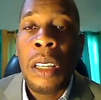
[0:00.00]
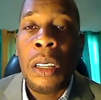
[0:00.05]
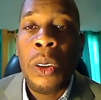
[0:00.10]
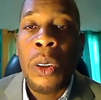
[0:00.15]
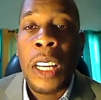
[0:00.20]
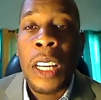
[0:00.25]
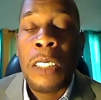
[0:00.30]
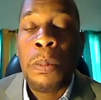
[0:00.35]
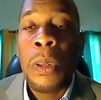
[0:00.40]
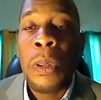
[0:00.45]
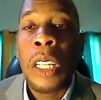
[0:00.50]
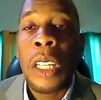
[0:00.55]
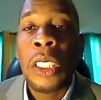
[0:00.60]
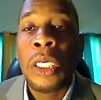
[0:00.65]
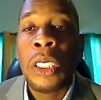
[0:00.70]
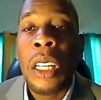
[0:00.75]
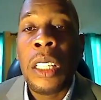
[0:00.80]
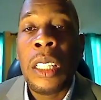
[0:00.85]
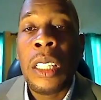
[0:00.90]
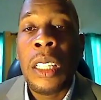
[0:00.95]
know,
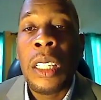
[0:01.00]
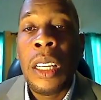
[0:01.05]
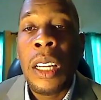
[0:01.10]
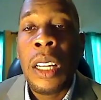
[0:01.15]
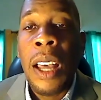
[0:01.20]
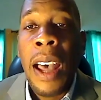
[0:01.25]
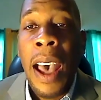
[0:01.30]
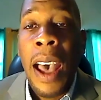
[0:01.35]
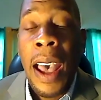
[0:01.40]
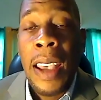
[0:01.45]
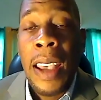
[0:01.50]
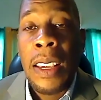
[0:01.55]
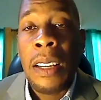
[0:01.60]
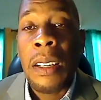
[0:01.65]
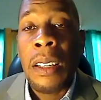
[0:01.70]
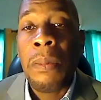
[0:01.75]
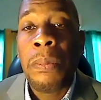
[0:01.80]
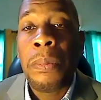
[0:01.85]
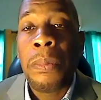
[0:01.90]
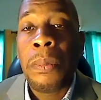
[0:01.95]
exponentially
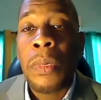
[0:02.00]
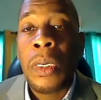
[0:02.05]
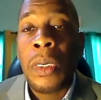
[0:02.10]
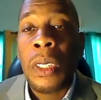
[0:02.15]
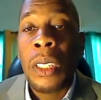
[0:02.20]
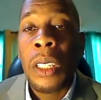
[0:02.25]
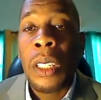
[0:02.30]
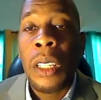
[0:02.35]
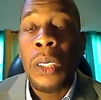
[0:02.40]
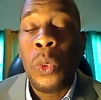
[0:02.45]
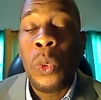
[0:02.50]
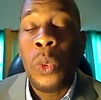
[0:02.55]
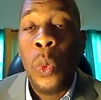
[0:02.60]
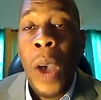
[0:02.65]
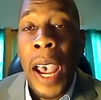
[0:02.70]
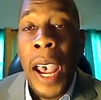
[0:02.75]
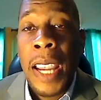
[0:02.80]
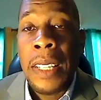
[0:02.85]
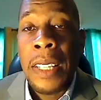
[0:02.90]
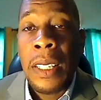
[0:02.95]
higher and
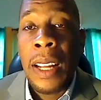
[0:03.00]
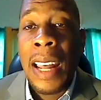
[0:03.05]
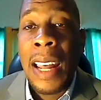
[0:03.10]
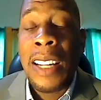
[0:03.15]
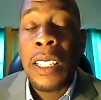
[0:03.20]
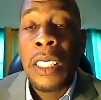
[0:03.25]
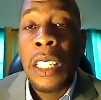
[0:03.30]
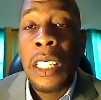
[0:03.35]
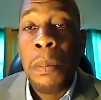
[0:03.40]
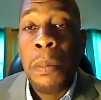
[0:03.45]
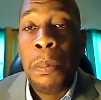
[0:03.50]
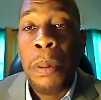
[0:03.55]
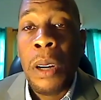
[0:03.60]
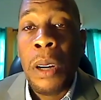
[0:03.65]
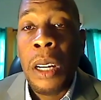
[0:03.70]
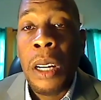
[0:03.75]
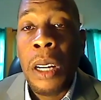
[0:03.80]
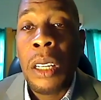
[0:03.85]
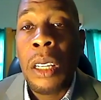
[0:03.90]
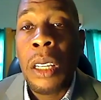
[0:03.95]
wider and
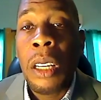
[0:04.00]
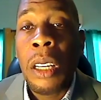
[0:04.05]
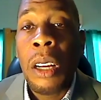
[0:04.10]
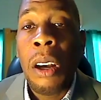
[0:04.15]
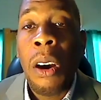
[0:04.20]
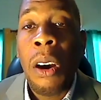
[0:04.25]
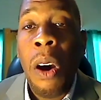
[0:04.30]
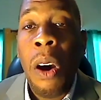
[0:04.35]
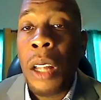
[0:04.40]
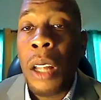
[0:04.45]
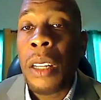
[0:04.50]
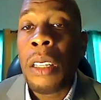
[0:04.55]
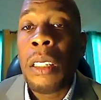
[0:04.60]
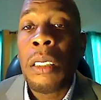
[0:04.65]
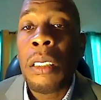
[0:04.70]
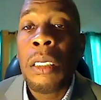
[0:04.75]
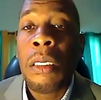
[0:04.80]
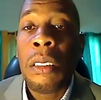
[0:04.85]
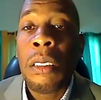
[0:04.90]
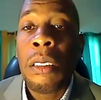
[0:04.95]
deeper
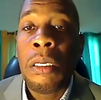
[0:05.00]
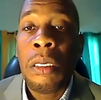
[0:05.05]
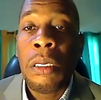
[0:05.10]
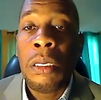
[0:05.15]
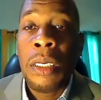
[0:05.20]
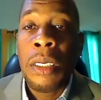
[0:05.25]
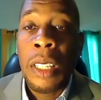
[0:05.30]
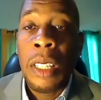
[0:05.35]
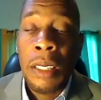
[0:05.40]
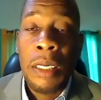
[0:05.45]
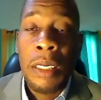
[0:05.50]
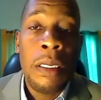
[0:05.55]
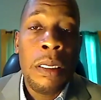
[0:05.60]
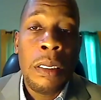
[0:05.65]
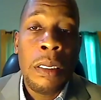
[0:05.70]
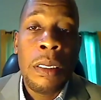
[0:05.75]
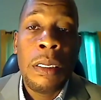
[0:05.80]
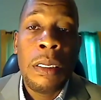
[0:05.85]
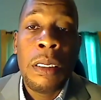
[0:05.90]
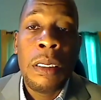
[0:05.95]
on
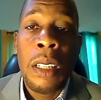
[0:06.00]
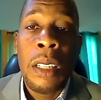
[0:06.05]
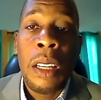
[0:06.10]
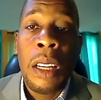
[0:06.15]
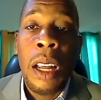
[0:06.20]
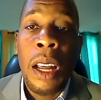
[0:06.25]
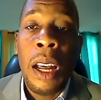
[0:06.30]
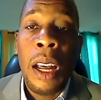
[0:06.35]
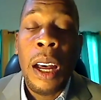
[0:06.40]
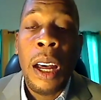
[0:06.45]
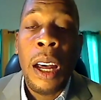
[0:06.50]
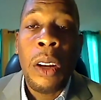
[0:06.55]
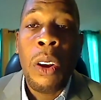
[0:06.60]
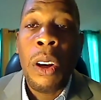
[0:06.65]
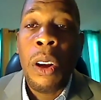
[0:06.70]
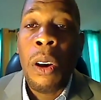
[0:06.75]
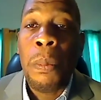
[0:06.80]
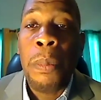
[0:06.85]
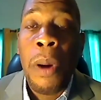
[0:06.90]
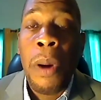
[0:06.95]
citizens uh, and on
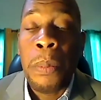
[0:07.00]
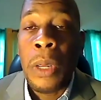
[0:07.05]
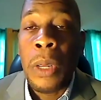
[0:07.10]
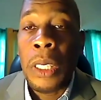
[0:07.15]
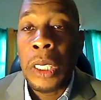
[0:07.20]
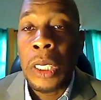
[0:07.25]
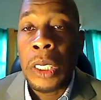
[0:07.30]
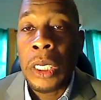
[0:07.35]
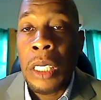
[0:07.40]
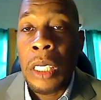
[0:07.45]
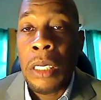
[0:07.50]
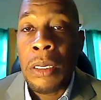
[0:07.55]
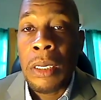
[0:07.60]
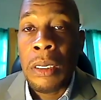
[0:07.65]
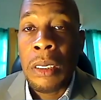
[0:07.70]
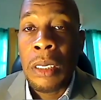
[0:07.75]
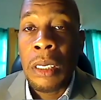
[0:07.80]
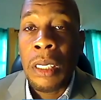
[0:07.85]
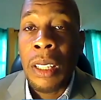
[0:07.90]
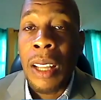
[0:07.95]
our populations.
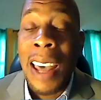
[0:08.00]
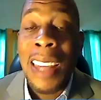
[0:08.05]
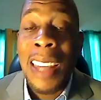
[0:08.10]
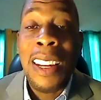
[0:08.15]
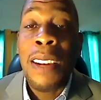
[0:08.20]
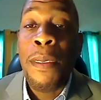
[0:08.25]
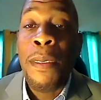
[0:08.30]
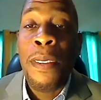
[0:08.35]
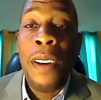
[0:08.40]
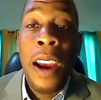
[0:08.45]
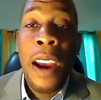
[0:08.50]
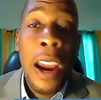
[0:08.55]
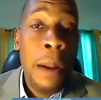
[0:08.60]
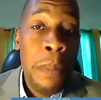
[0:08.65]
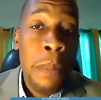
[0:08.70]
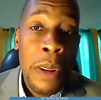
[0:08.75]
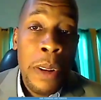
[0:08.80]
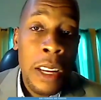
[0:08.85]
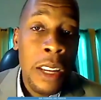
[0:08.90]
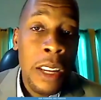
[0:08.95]
And
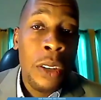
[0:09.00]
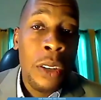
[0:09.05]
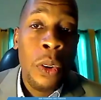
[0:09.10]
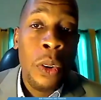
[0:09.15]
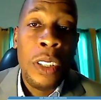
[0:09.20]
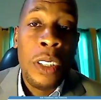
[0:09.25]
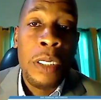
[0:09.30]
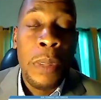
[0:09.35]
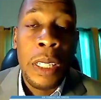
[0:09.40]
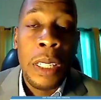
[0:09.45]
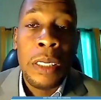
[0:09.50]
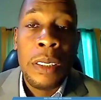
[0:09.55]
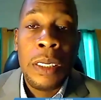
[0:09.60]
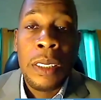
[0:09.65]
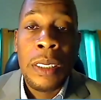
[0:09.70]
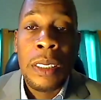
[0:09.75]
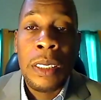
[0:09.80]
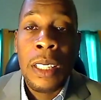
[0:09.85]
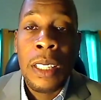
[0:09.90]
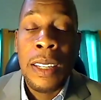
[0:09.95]
invariably in those
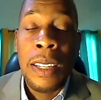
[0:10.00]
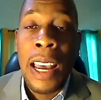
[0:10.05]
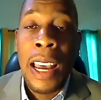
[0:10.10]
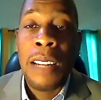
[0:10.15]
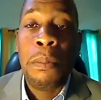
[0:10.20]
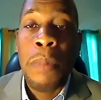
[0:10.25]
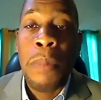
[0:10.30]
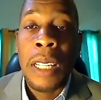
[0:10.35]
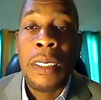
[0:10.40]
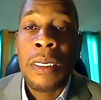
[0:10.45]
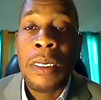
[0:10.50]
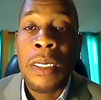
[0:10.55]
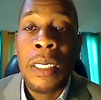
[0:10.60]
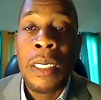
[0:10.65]
mix, in that mix,